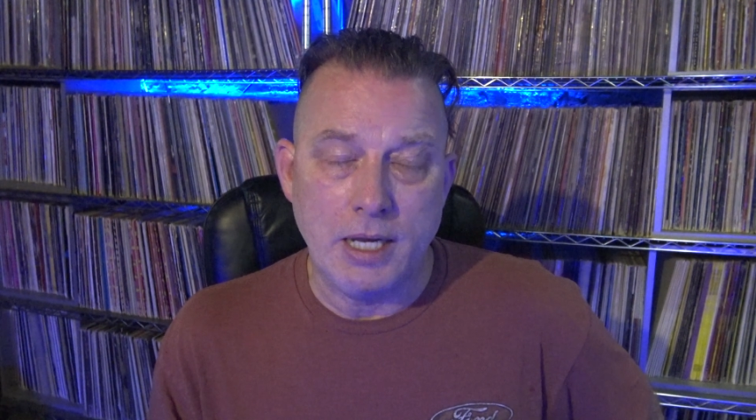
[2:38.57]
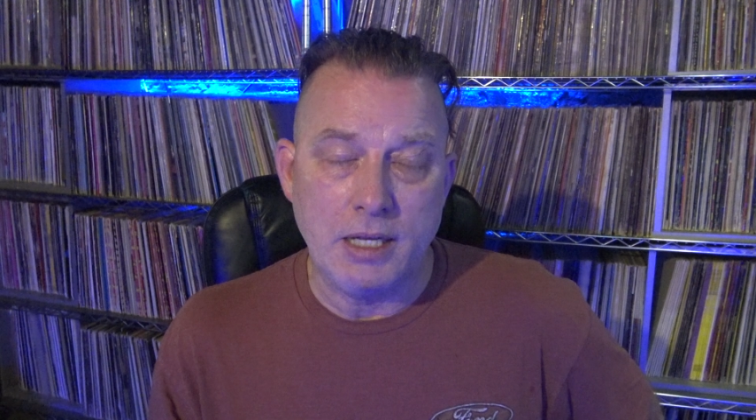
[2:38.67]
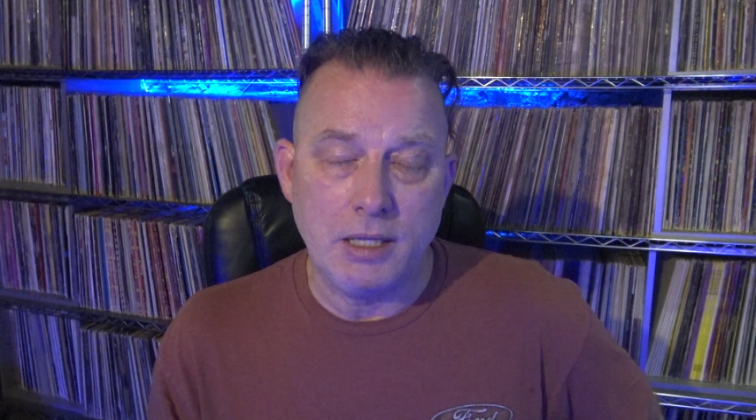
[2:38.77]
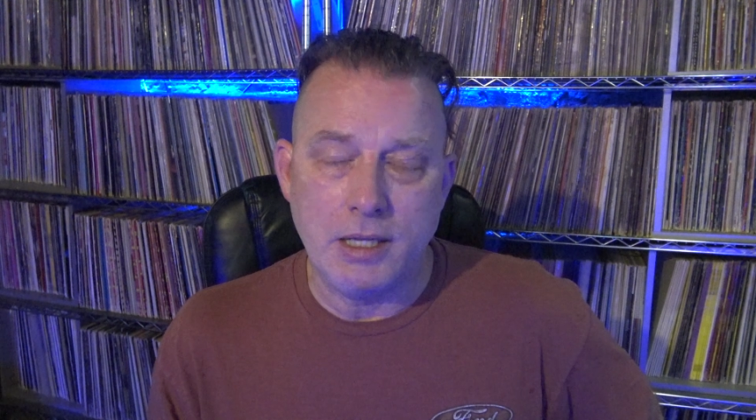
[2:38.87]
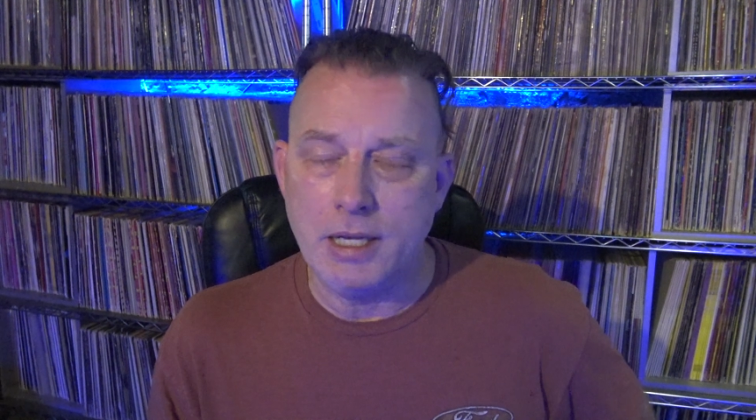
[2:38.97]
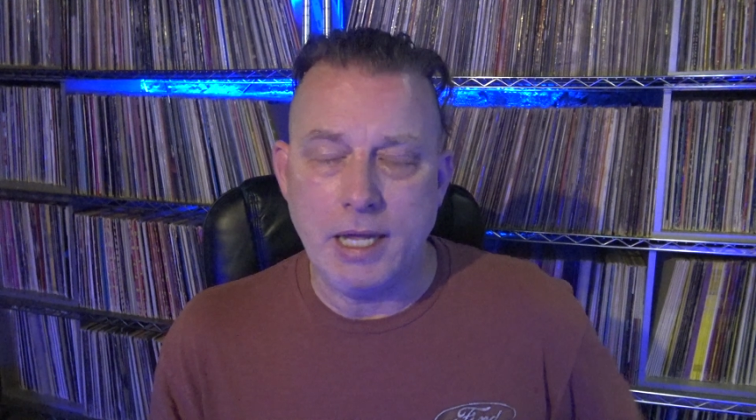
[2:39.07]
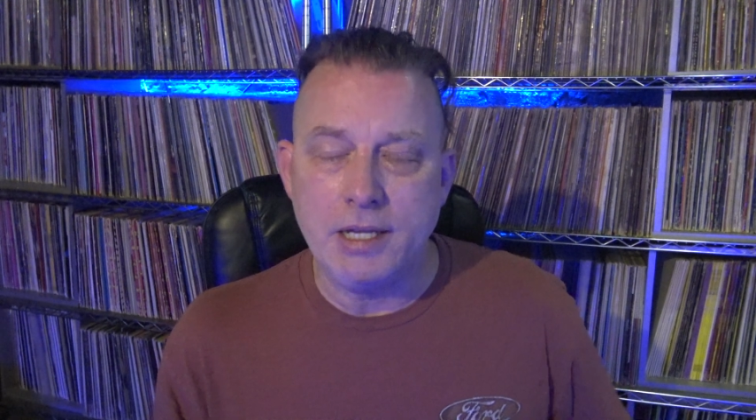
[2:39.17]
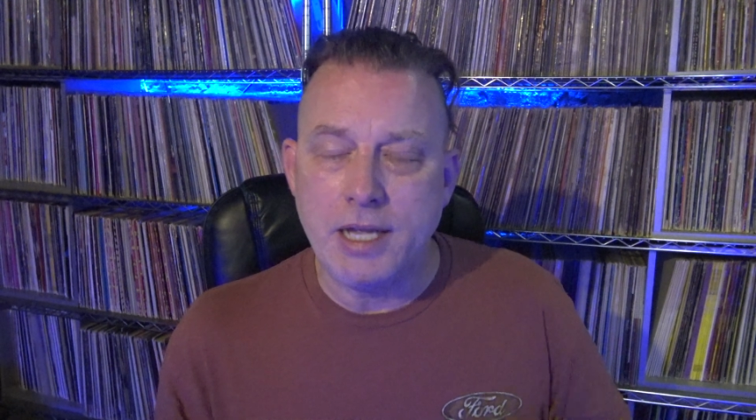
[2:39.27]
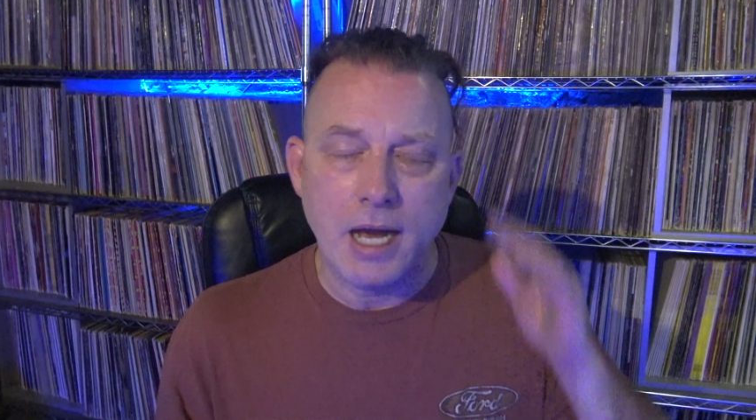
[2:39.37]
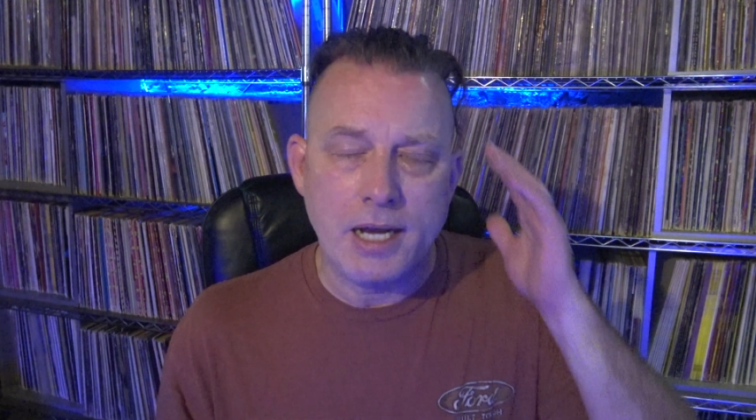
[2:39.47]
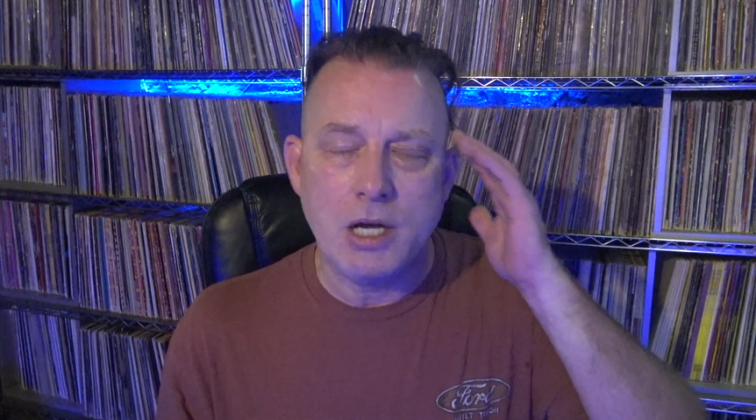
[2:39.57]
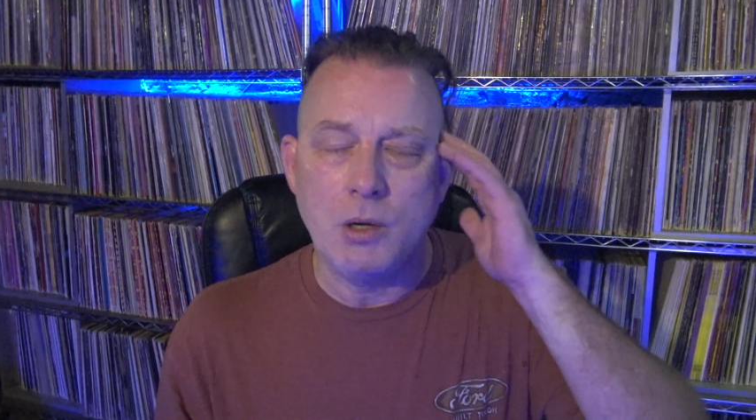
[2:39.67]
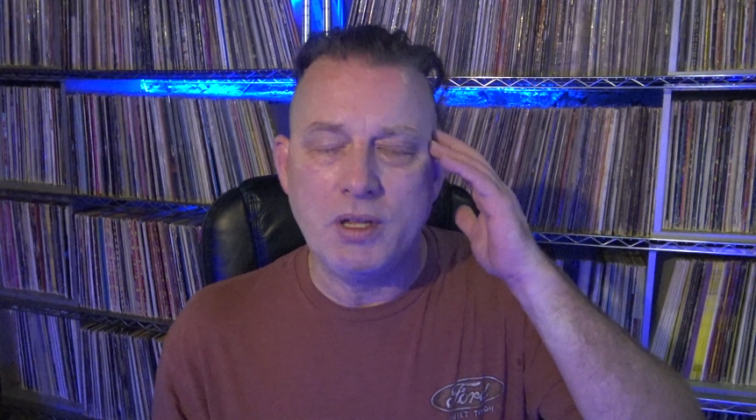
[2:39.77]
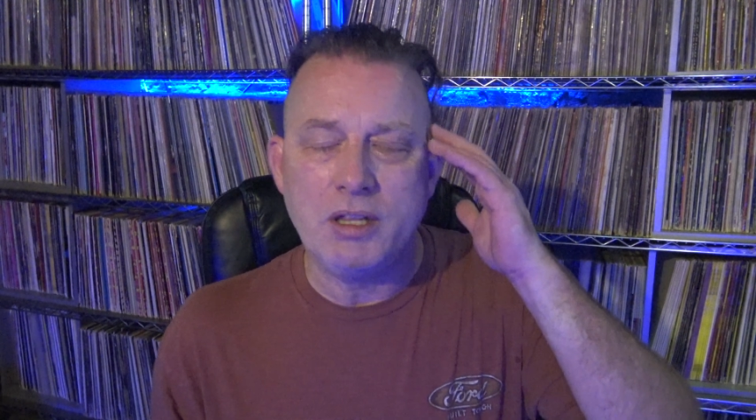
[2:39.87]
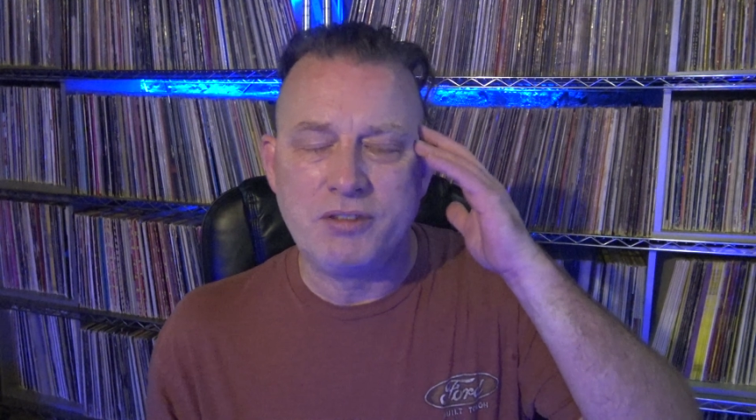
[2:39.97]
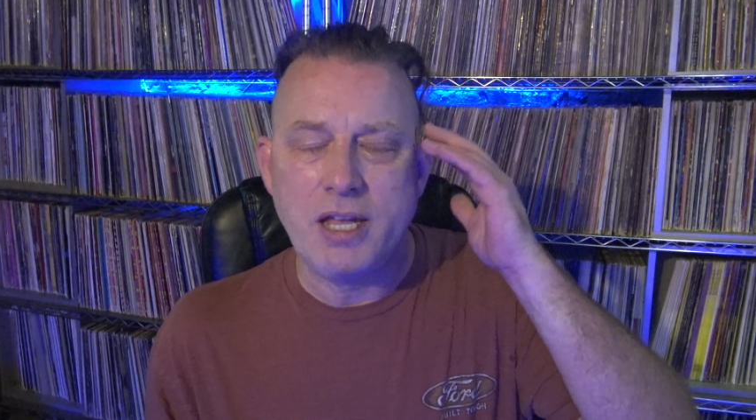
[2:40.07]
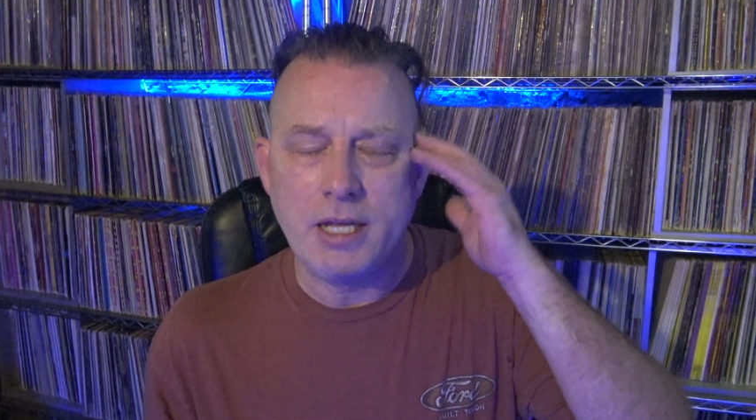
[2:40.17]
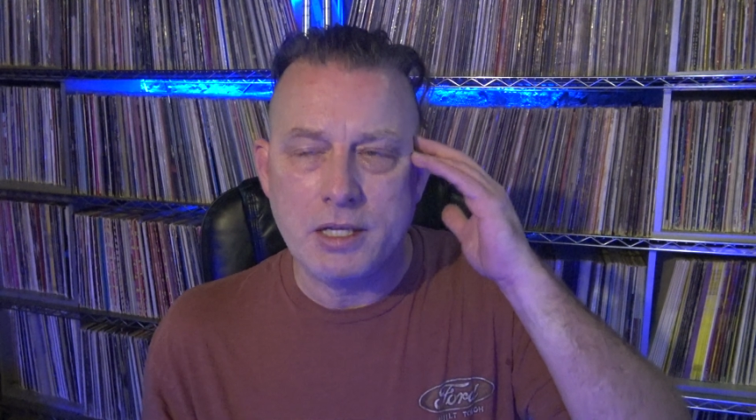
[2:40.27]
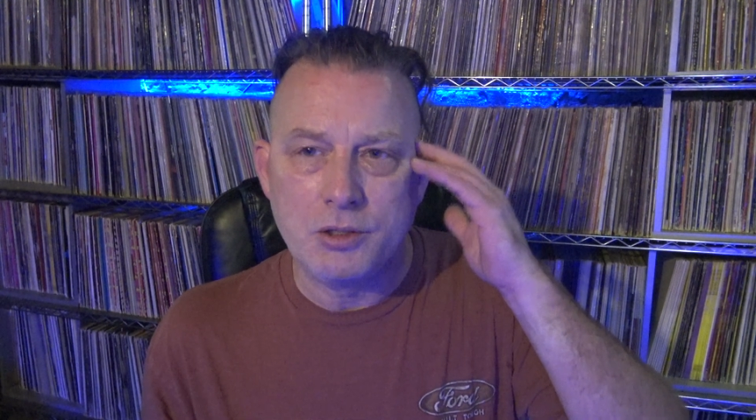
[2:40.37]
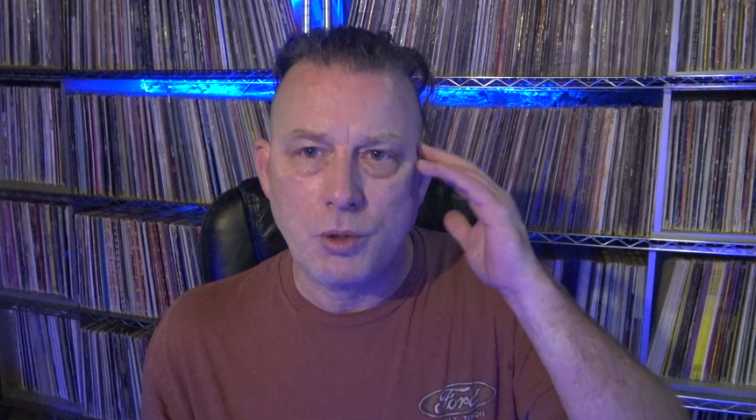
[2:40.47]
and, and yeah, I know it's
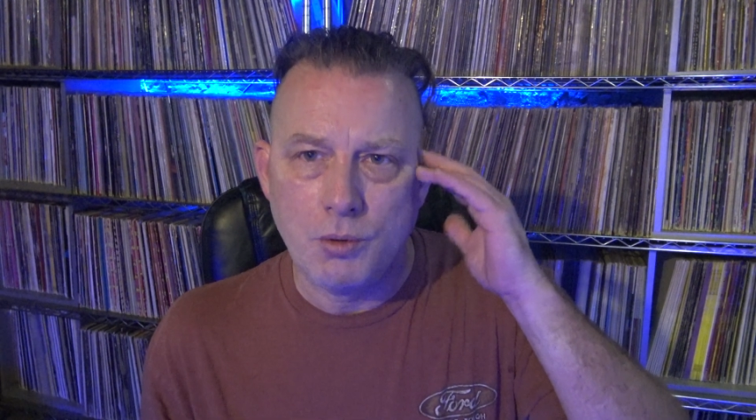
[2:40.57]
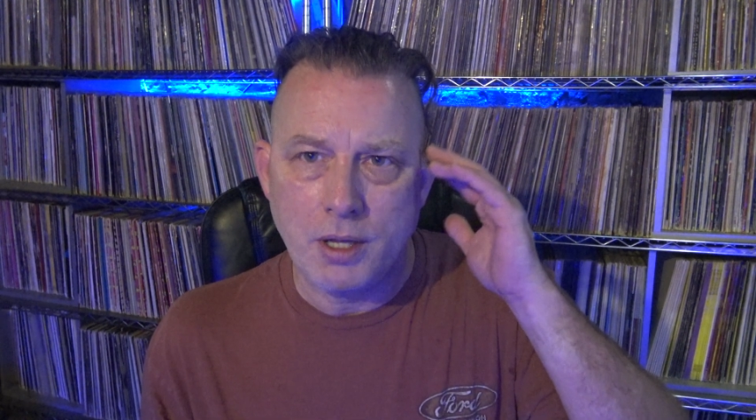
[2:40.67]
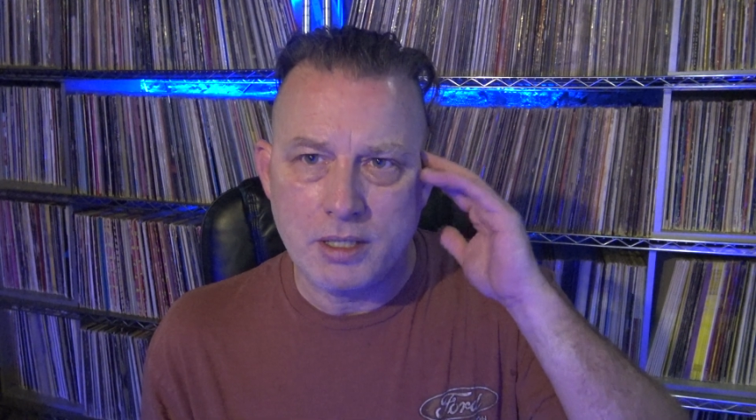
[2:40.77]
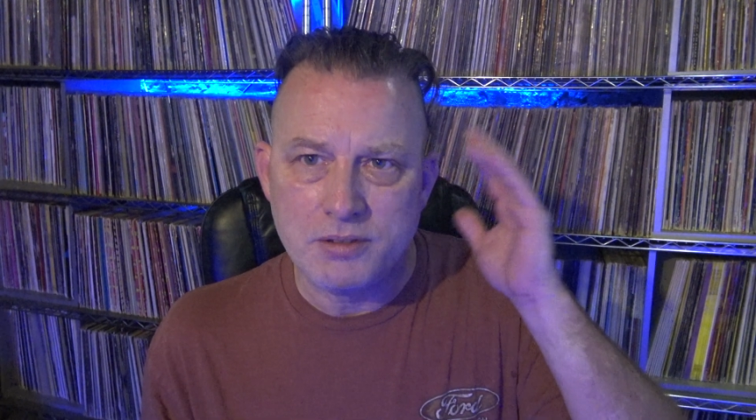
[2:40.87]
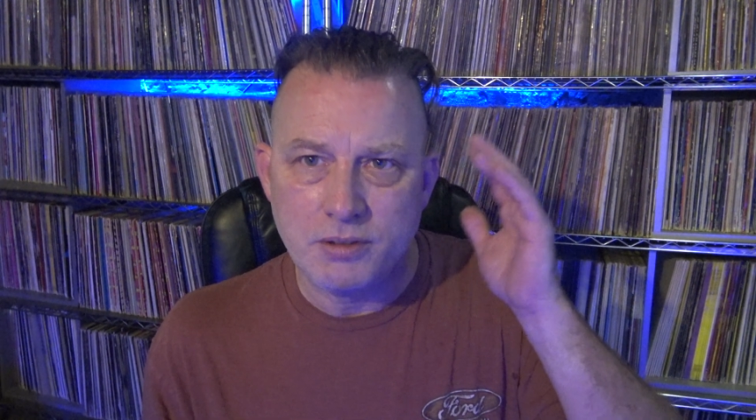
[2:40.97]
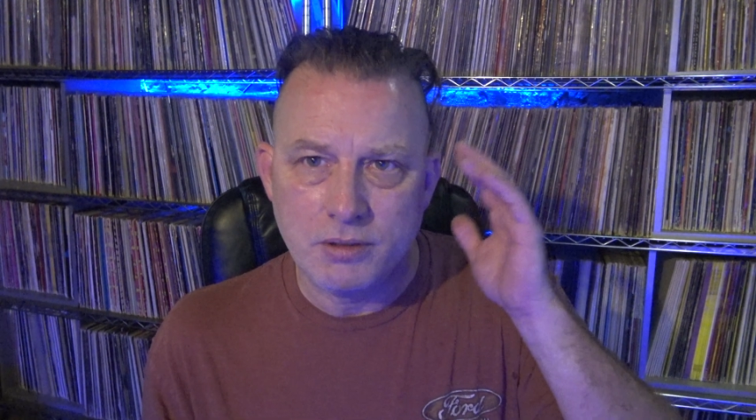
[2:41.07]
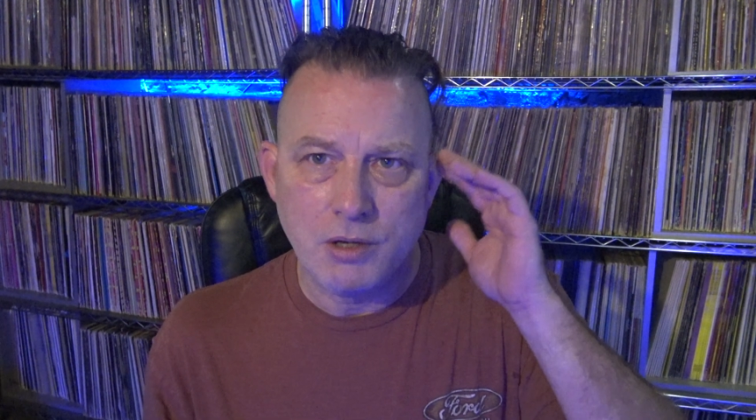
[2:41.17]
taken a toll on us.